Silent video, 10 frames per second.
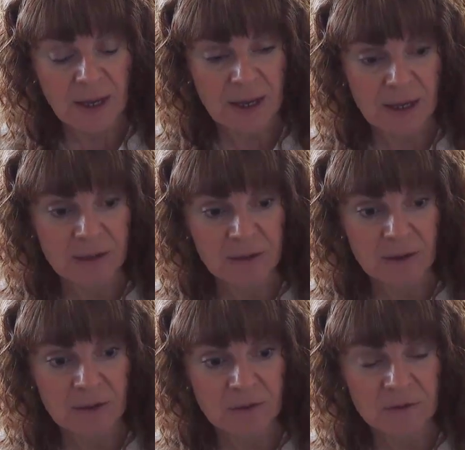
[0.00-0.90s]
And
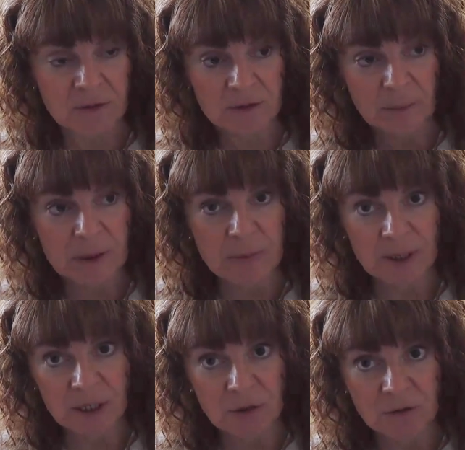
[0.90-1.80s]
there's some people
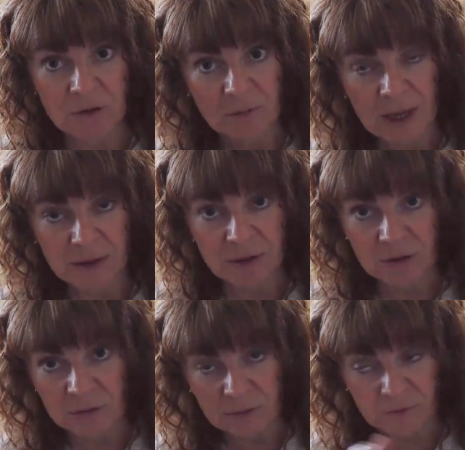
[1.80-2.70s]
on YouTube that
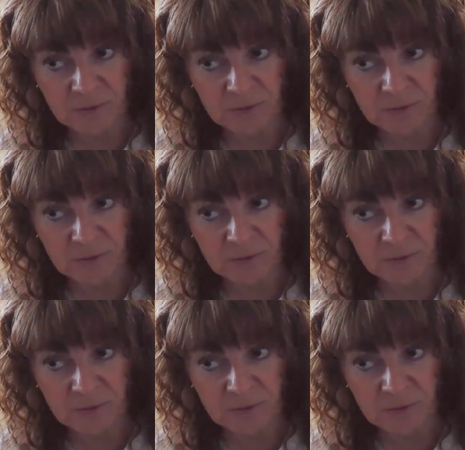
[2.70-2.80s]
do